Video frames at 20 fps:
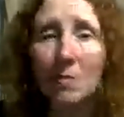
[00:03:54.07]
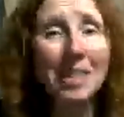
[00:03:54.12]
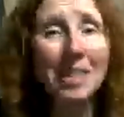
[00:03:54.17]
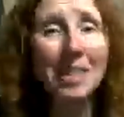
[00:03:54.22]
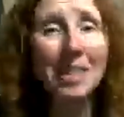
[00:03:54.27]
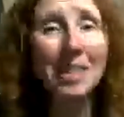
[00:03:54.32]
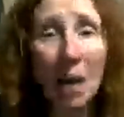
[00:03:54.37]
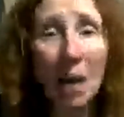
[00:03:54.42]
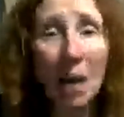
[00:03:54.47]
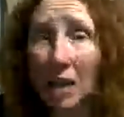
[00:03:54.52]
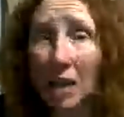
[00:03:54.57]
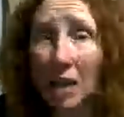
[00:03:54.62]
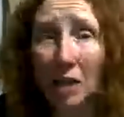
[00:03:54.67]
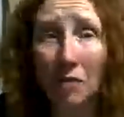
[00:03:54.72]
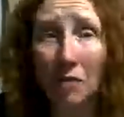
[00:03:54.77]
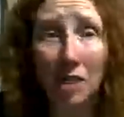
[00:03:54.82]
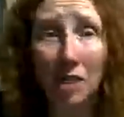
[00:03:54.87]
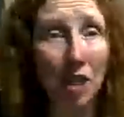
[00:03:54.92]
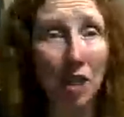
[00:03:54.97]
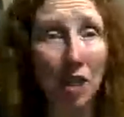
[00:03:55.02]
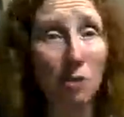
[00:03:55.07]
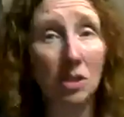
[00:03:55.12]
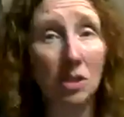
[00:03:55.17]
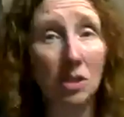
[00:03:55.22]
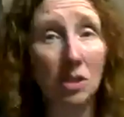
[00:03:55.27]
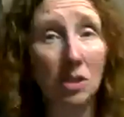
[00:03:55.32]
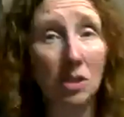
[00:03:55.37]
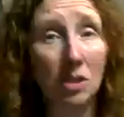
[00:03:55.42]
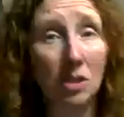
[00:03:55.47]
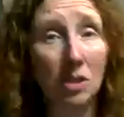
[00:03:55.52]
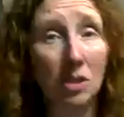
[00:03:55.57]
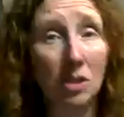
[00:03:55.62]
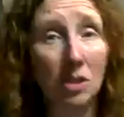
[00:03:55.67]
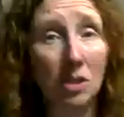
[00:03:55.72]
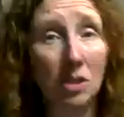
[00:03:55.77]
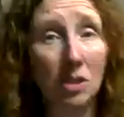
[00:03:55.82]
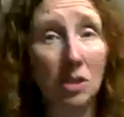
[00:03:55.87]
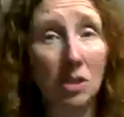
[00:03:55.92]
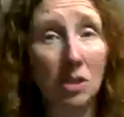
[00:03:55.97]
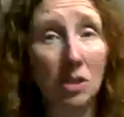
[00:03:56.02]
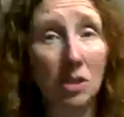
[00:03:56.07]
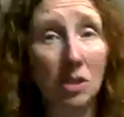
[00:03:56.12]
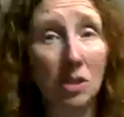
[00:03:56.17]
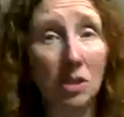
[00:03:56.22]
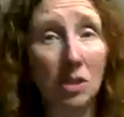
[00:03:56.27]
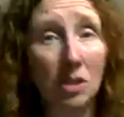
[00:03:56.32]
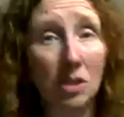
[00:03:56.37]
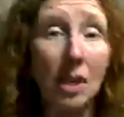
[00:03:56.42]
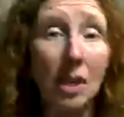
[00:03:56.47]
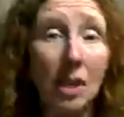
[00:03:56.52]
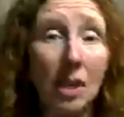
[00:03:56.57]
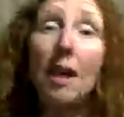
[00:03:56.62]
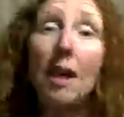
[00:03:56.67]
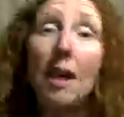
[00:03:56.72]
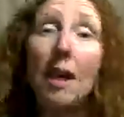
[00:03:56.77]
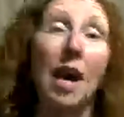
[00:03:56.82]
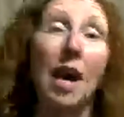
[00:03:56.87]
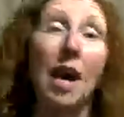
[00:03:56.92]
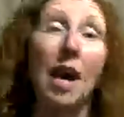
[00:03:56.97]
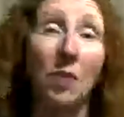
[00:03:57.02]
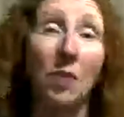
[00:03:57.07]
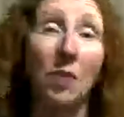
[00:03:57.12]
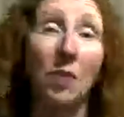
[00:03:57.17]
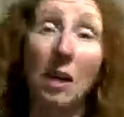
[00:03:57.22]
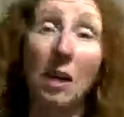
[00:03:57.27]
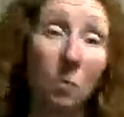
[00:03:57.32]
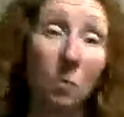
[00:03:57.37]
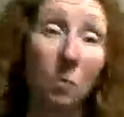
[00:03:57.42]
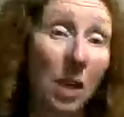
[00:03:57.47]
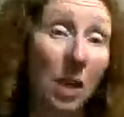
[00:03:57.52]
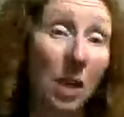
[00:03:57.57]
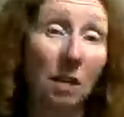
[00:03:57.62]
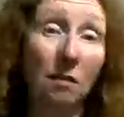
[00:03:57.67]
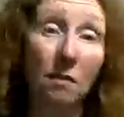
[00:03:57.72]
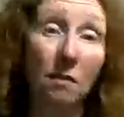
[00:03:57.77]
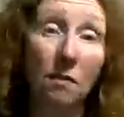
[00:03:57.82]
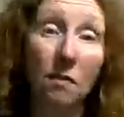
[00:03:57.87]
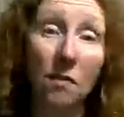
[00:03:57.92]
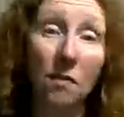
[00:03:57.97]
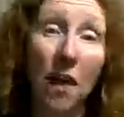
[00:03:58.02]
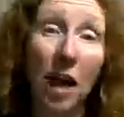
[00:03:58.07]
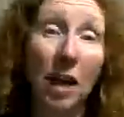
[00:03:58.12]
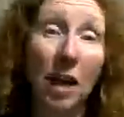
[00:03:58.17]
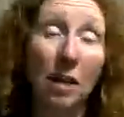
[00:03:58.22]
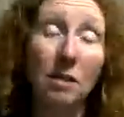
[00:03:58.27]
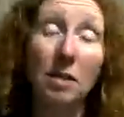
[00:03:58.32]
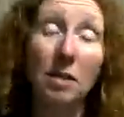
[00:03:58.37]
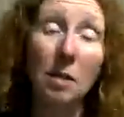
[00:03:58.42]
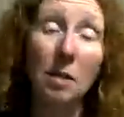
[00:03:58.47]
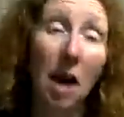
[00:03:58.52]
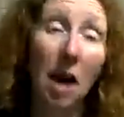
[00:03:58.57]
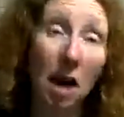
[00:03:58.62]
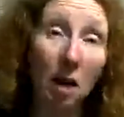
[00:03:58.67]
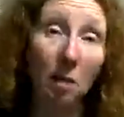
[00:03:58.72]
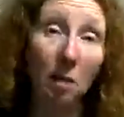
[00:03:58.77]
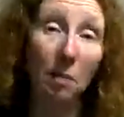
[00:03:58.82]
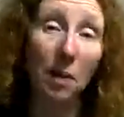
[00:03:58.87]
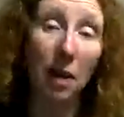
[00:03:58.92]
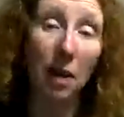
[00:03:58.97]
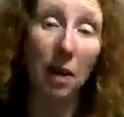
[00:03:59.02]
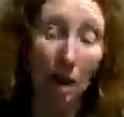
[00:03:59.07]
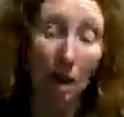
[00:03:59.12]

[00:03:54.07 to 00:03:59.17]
definitely reach out to me. You can message me, and we can find some help.